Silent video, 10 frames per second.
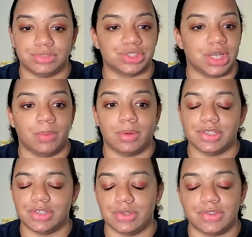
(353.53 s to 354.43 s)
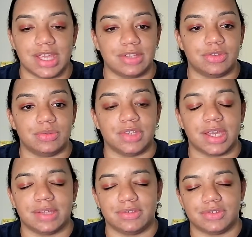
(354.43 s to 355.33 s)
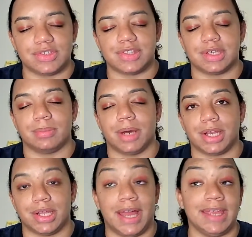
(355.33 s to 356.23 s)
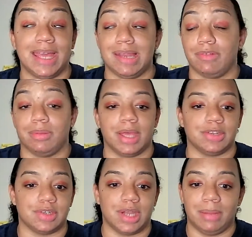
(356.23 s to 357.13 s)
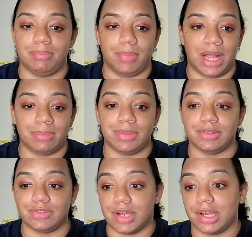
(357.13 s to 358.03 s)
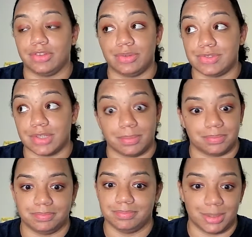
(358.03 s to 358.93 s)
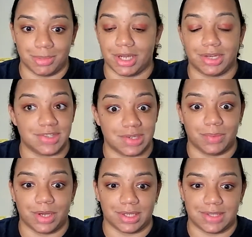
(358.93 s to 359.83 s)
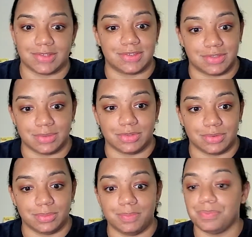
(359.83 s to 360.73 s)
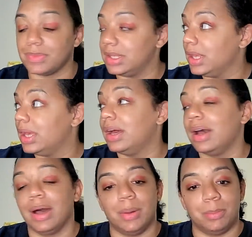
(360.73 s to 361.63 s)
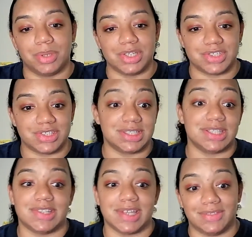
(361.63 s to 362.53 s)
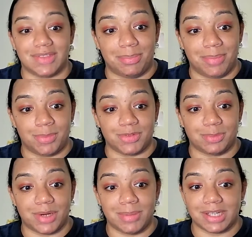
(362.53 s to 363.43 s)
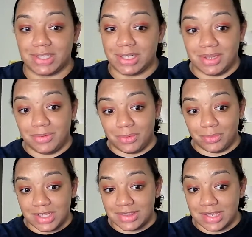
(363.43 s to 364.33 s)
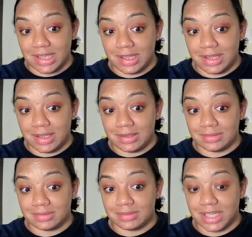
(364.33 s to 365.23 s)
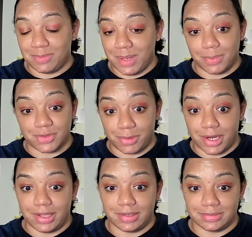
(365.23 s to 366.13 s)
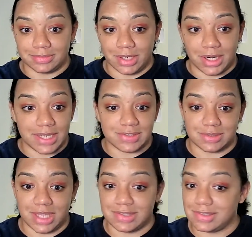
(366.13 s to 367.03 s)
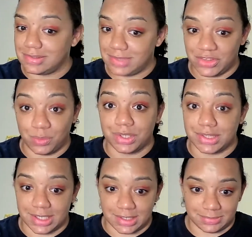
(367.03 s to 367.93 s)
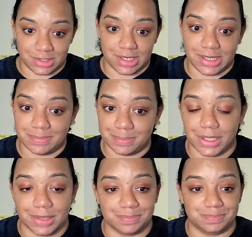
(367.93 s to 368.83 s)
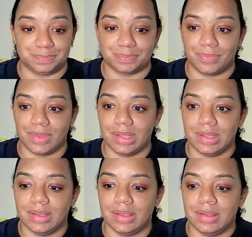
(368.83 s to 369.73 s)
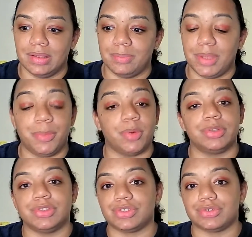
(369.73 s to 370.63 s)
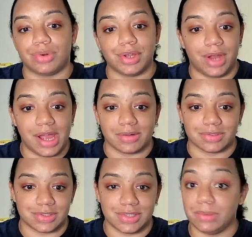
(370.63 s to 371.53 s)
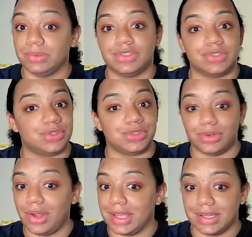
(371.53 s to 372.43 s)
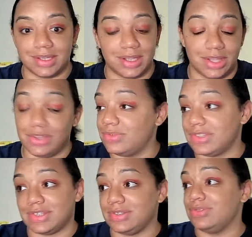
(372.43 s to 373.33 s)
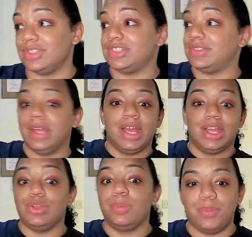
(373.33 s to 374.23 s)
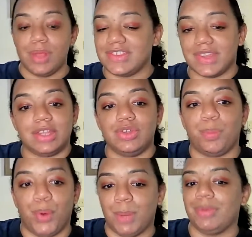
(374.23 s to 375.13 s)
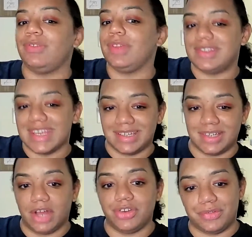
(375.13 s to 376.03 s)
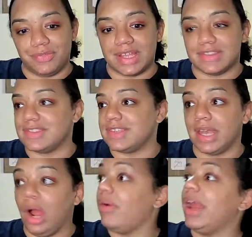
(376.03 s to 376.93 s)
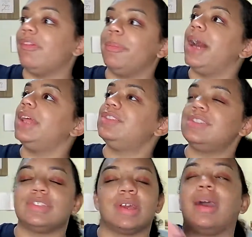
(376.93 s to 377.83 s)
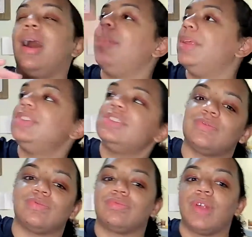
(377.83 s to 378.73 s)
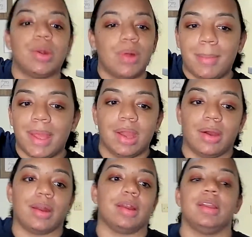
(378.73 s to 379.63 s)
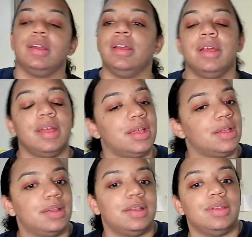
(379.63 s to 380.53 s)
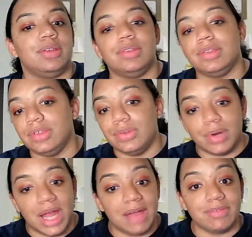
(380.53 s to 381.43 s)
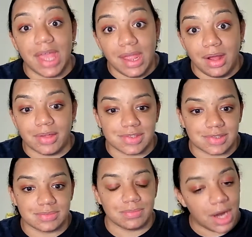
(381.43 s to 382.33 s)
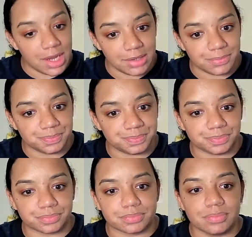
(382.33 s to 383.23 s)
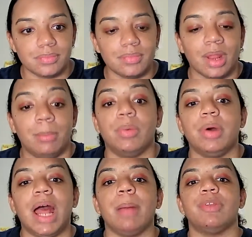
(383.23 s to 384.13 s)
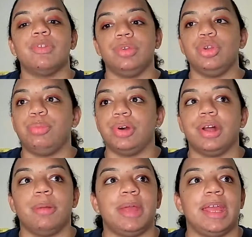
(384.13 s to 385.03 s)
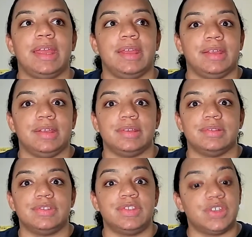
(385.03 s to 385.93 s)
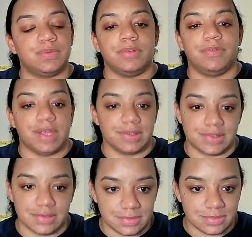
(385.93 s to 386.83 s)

I want you to take 2 seconds and just think about it. I can't even imagine. I'd be trying to do something. I'm not going to say what, because it's YouTube. But let's just say this. I got pepper spray back there and the little red thing. That's pepper spray. All right. So that's one thing. All right. But people would destroy your house. They would just destroy it. It's like you purposely taking down your fence and saying, all right, everybody just come and just run around my yard. You would have chaos, right? But what happens when you put up a 6-foot fence,